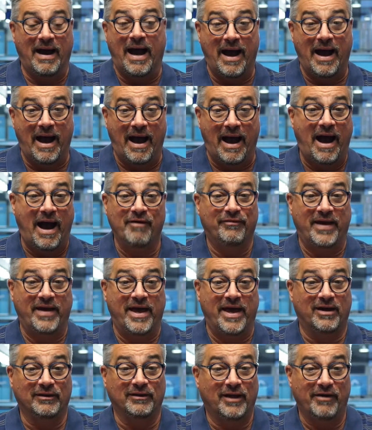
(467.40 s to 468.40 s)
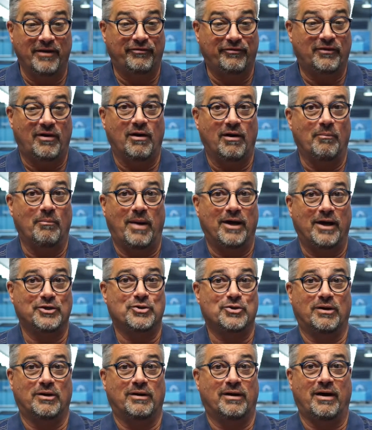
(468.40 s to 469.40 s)
I've had a lifelong
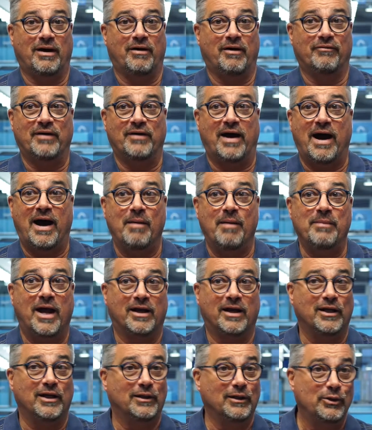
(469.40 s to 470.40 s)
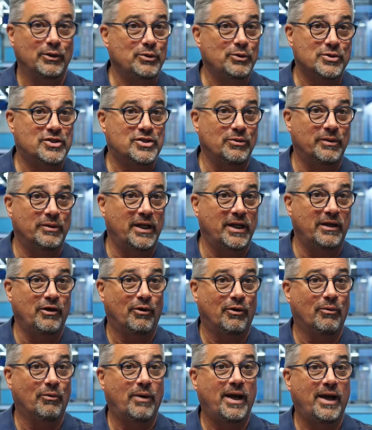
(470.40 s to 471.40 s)
mantra of I'm not going to lose doing it
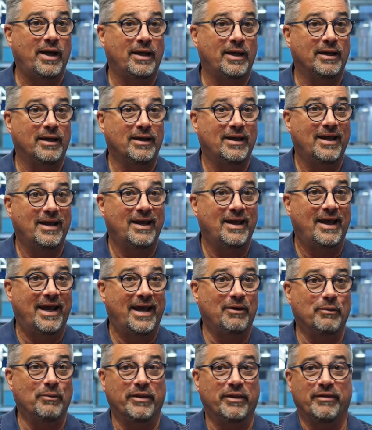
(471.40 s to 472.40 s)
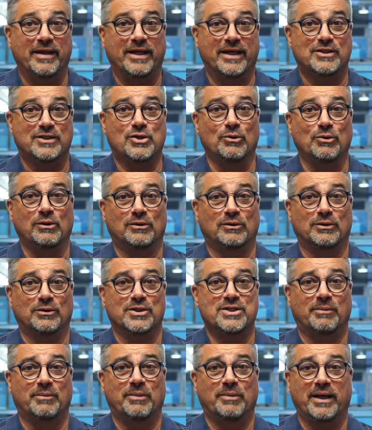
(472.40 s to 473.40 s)
your way. And whether that's Google or
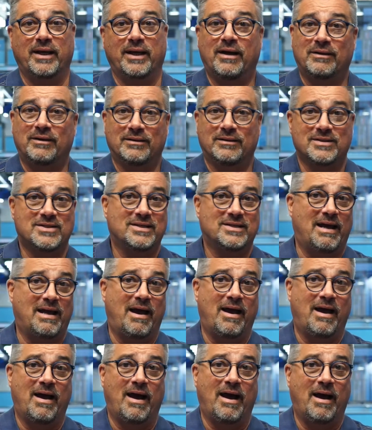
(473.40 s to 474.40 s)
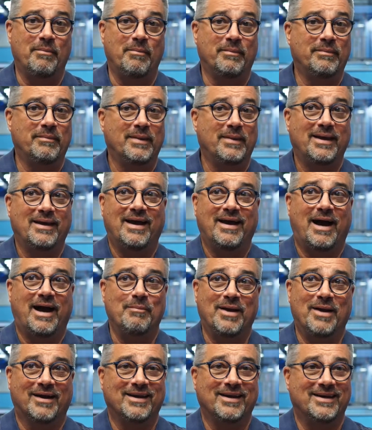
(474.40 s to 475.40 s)
somebody else, I'm
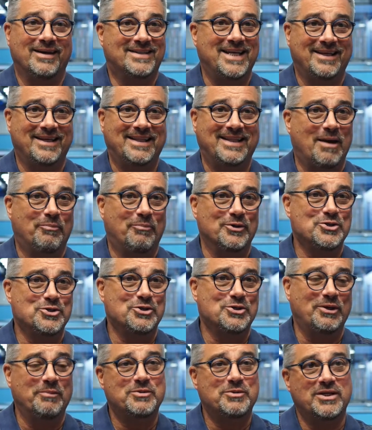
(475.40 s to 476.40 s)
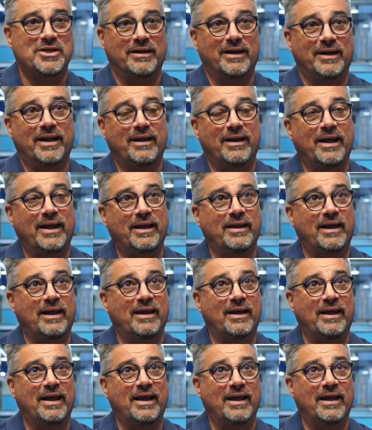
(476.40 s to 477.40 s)
not going to take that prescription.
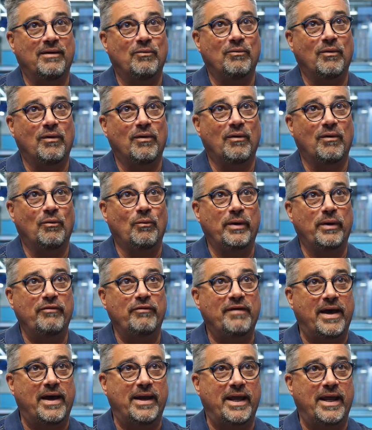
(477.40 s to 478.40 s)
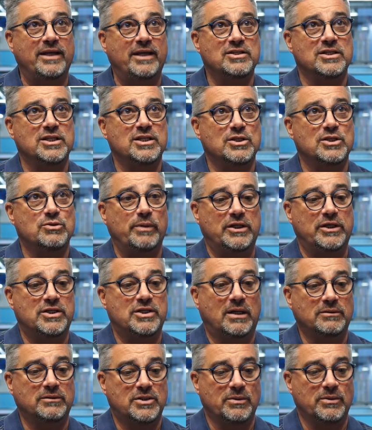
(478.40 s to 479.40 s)
And we've had agencies reach
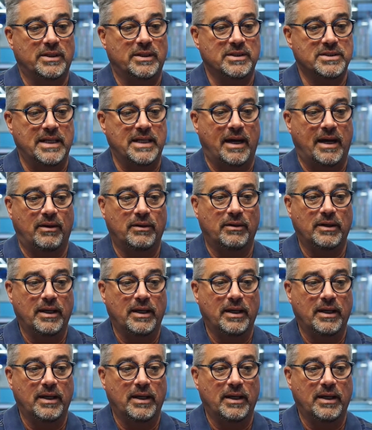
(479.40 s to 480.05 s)
out to us now,